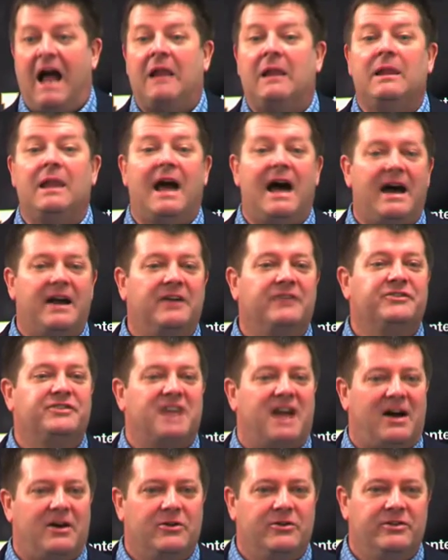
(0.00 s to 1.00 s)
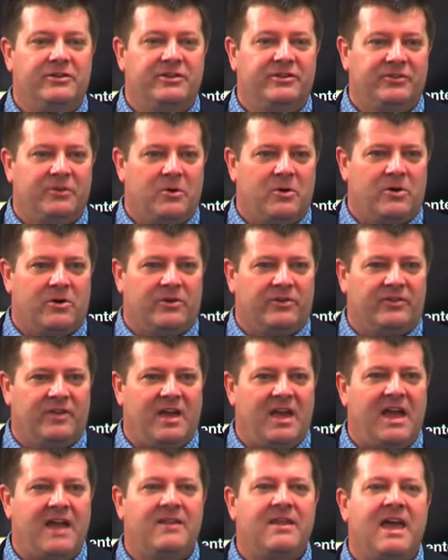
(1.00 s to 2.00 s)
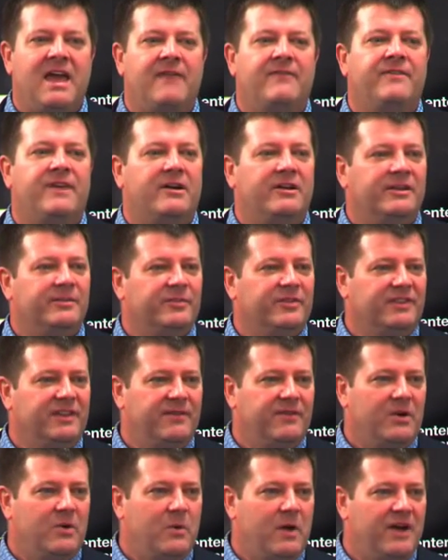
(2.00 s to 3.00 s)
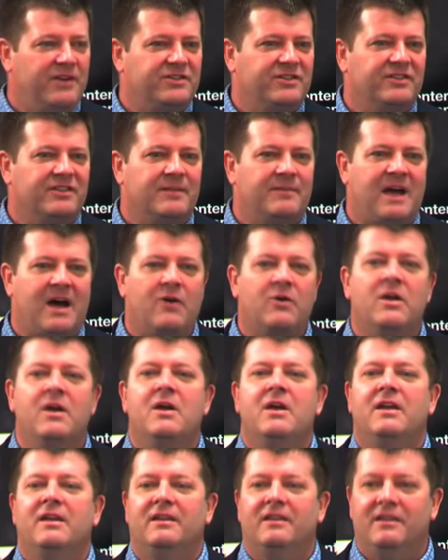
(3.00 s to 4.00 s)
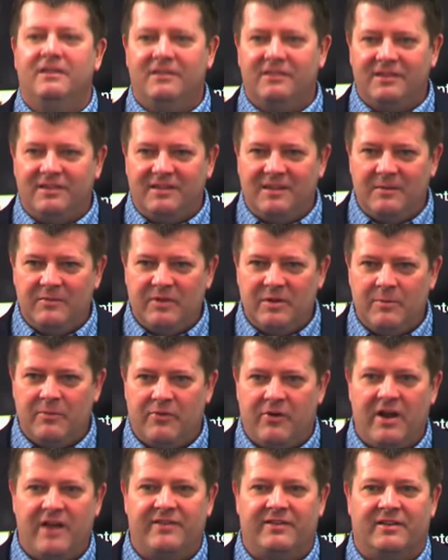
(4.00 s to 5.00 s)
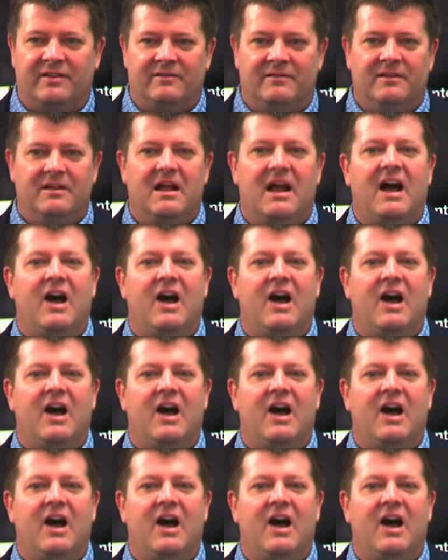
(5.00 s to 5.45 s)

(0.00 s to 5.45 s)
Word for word: a lot of childhood disorders and have very specific questions about, is the symptom present?